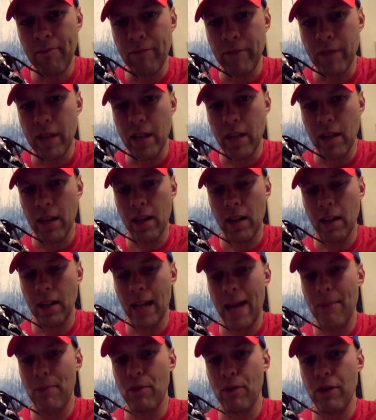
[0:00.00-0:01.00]
did a
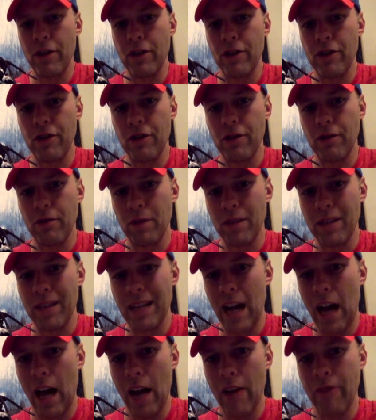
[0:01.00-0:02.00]
collaboration with
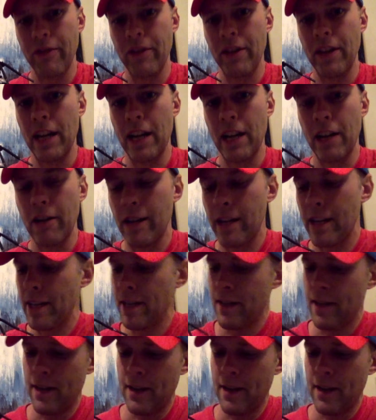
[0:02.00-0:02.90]
Guy Fieri,